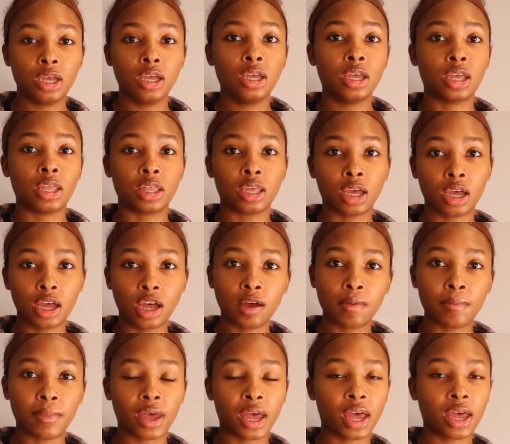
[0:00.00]
and then
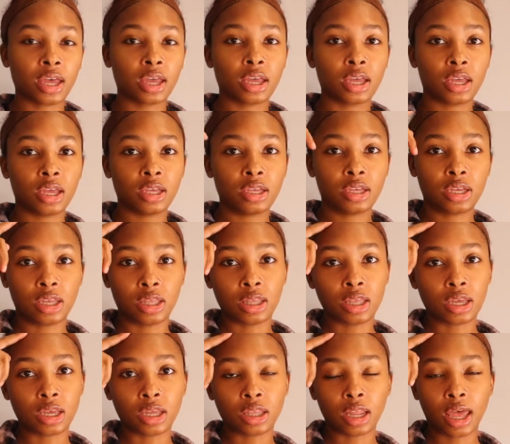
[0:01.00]
come back and
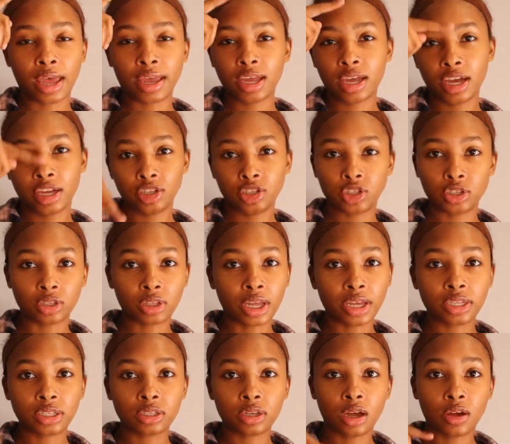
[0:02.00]
then like cut your
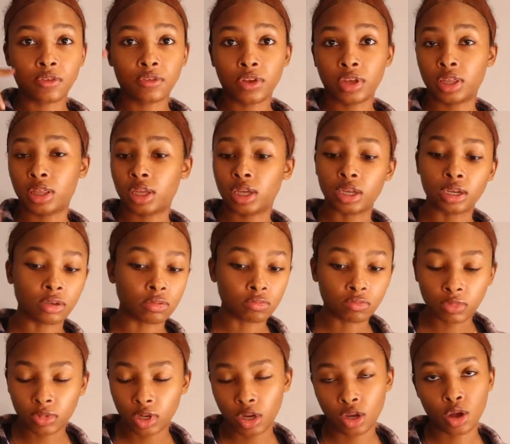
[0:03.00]
lace off and then
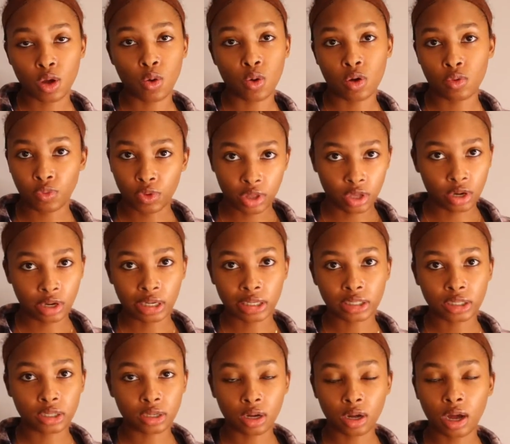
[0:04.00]
go on with your
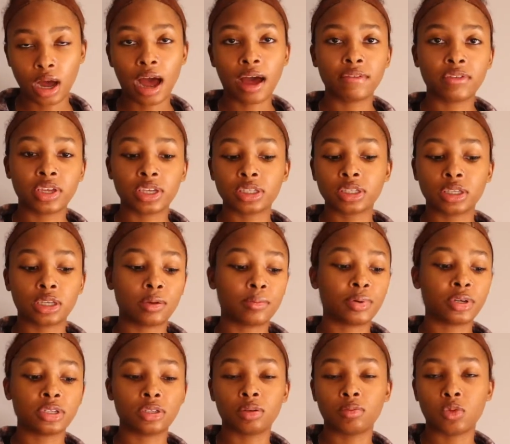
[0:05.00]
install. Obviously
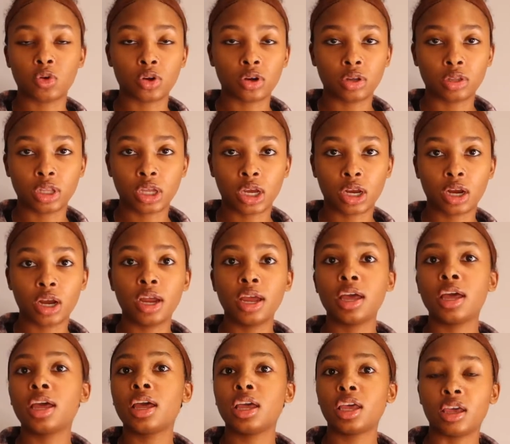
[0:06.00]
put some more on there
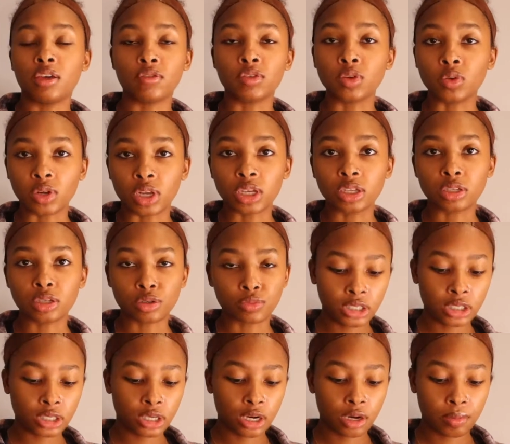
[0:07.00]
if you need to. This
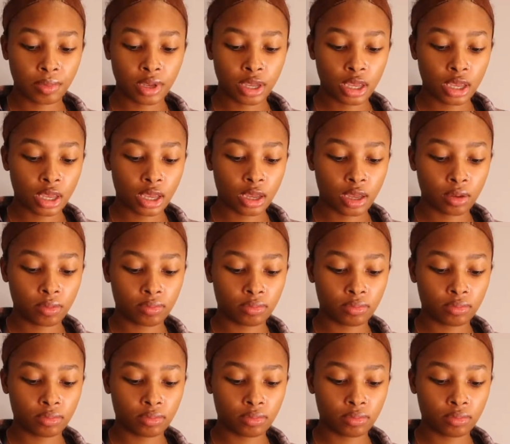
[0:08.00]
is going to be